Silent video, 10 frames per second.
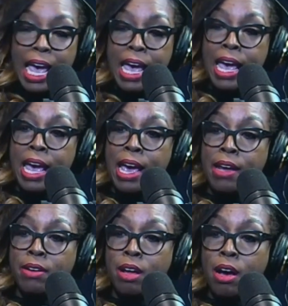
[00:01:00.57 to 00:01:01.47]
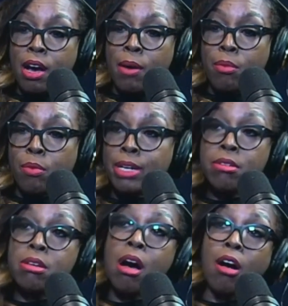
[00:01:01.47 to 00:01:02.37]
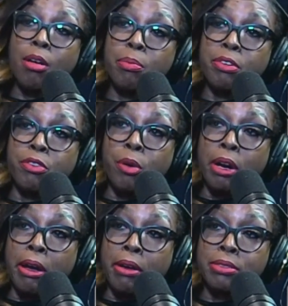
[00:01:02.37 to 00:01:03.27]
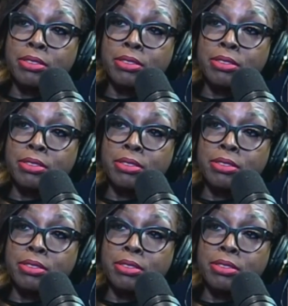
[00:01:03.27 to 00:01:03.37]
and we didn't talk beforehand,